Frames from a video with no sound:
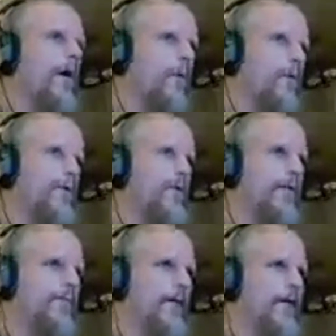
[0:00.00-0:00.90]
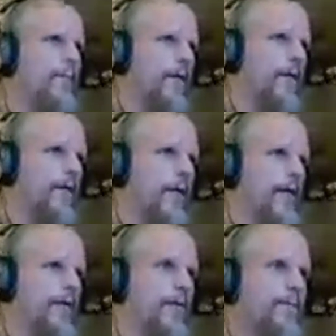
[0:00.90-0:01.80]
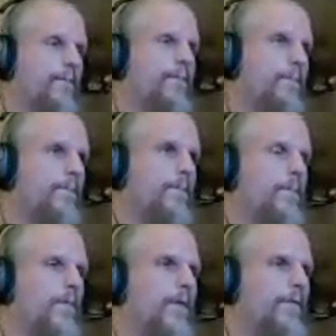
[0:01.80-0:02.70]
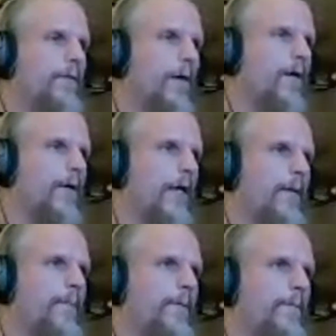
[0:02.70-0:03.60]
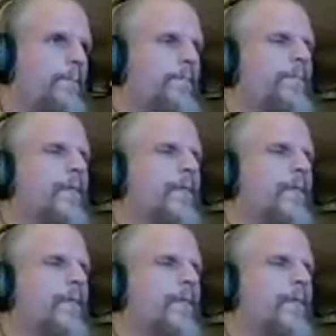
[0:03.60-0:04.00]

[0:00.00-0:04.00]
Always keep that in mind, guys. If you're out camping,